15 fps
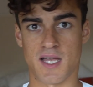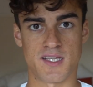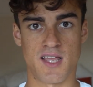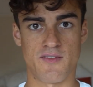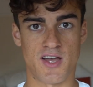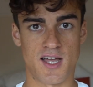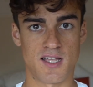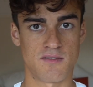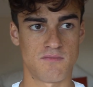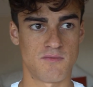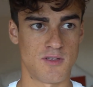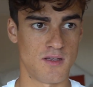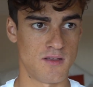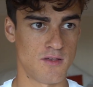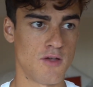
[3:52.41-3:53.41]
never
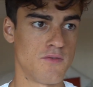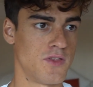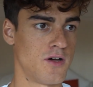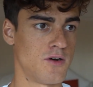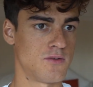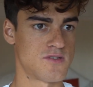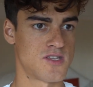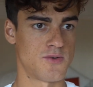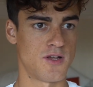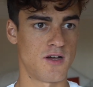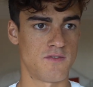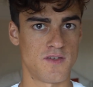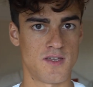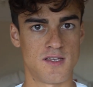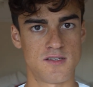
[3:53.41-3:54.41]
had over the whole
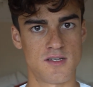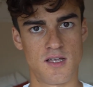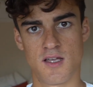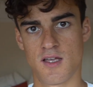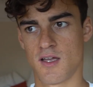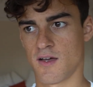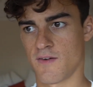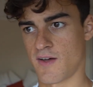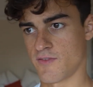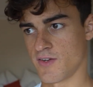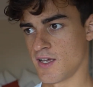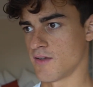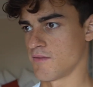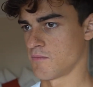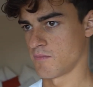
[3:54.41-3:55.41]
2.5 years of
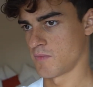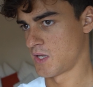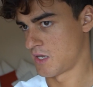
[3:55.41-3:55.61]
having it.